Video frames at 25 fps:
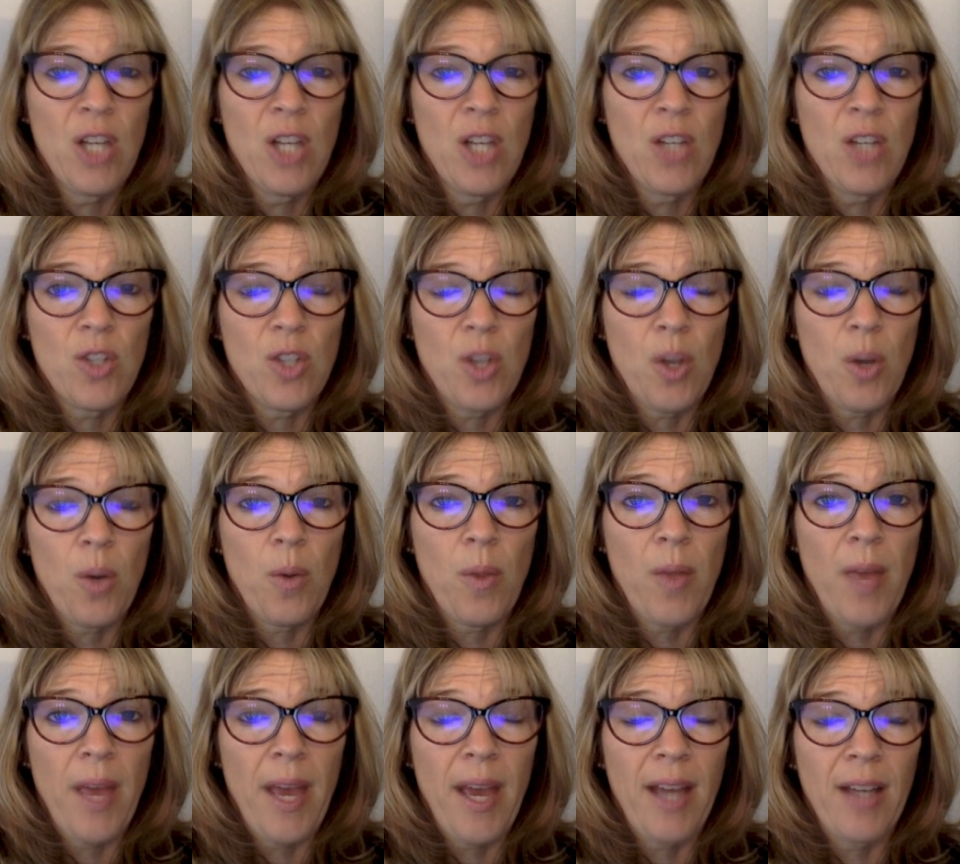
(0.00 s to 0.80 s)
so
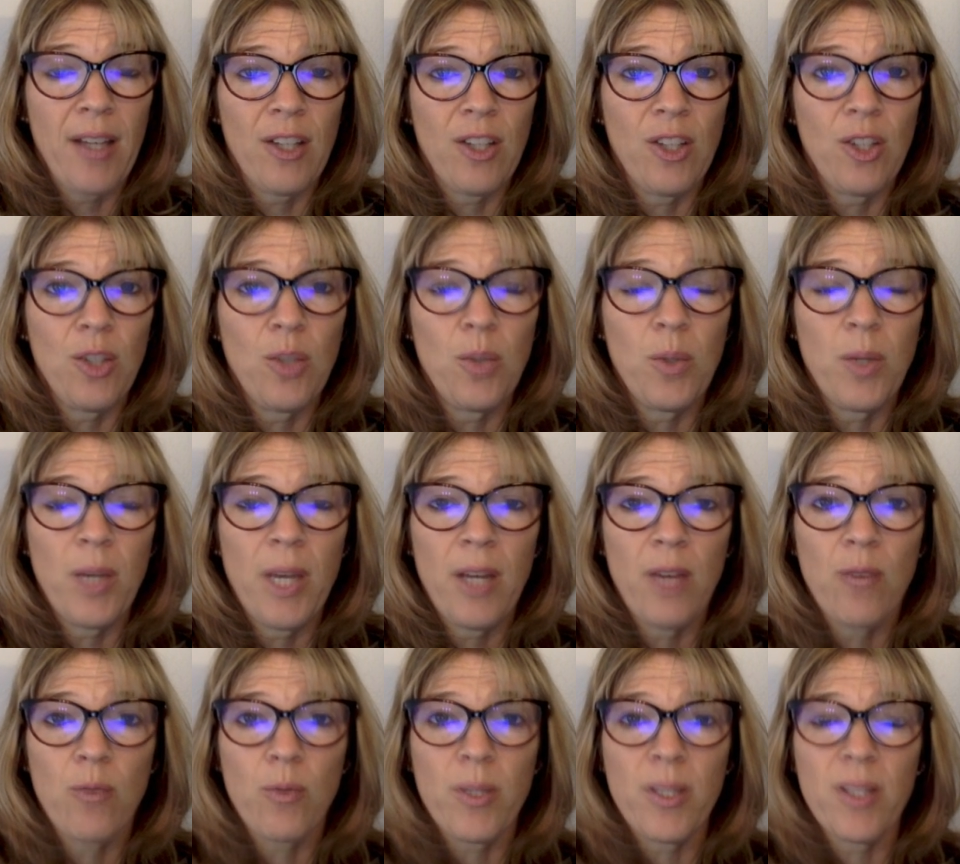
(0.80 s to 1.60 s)
that you
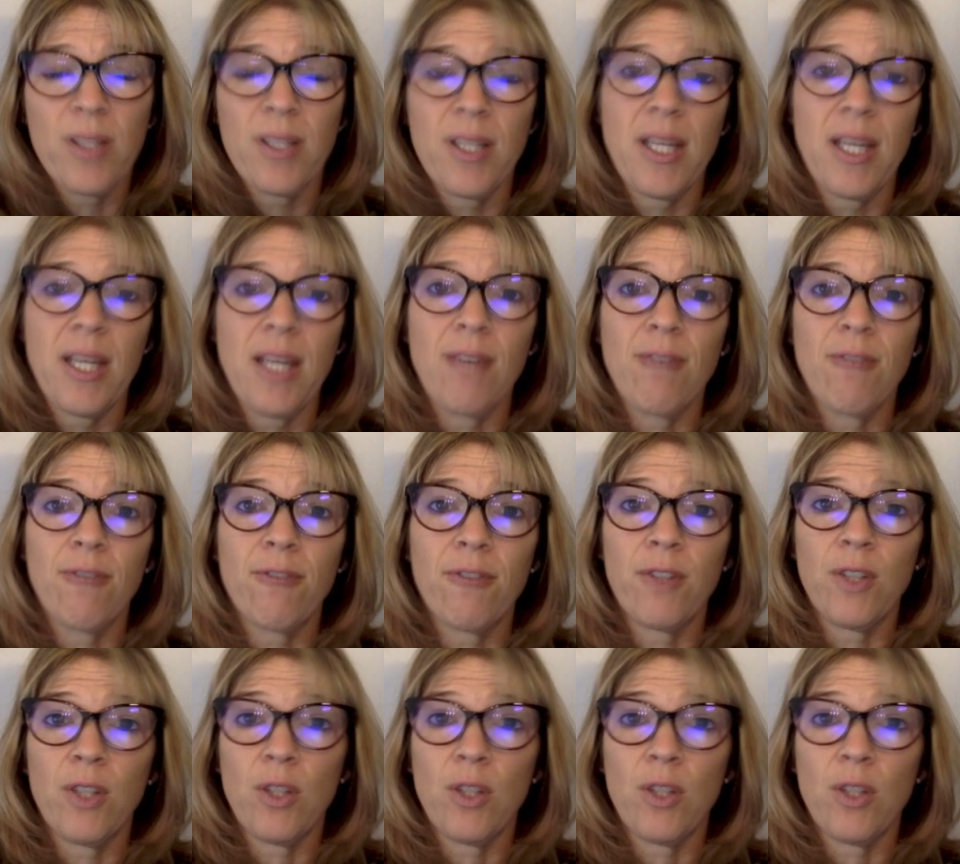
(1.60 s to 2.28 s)
can receive